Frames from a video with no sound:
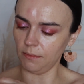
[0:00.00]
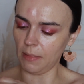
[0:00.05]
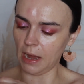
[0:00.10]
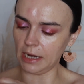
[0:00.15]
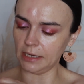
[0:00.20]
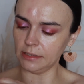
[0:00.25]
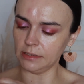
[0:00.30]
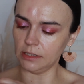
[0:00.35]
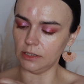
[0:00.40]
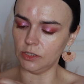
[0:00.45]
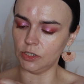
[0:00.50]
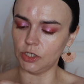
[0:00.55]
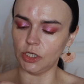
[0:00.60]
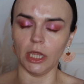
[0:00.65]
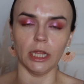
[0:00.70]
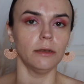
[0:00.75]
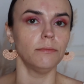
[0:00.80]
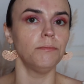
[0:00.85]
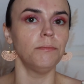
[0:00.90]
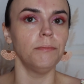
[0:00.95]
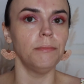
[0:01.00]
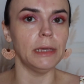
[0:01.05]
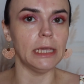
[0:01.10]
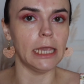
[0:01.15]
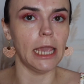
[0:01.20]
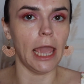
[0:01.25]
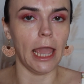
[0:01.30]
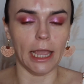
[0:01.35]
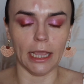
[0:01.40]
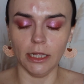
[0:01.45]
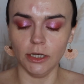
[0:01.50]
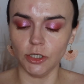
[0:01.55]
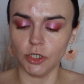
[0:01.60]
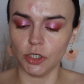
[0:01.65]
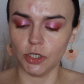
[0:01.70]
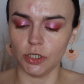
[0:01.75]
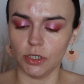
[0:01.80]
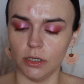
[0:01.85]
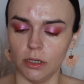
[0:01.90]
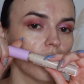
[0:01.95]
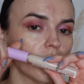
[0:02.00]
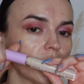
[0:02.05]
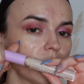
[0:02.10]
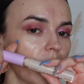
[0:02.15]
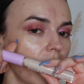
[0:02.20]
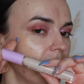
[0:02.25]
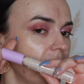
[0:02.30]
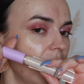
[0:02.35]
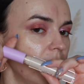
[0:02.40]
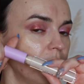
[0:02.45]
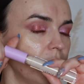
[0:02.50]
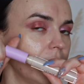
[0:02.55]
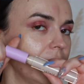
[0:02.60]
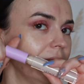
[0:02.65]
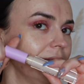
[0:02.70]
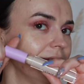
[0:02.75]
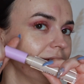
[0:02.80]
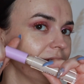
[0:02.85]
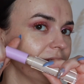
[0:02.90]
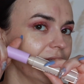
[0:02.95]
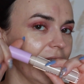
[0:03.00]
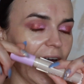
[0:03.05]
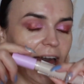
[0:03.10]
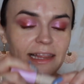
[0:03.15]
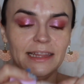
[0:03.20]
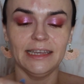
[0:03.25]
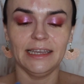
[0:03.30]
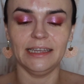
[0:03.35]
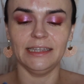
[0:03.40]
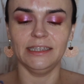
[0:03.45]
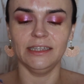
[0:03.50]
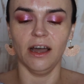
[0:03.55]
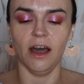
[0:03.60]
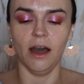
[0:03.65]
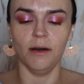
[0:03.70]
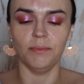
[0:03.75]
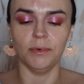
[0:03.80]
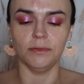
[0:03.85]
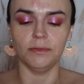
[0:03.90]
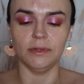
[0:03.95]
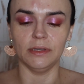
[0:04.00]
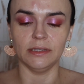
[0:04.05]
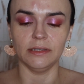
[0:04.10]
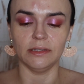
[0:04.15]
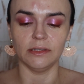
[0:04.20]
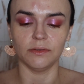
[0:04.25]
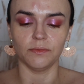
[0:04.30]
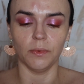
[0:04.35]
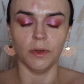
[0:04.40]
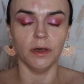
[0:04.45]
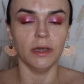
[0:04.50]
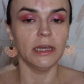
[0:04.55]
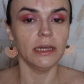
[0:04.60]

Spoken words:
Mine is in the shade BH. Of course, we have that pretty little lilac-y top on this as well.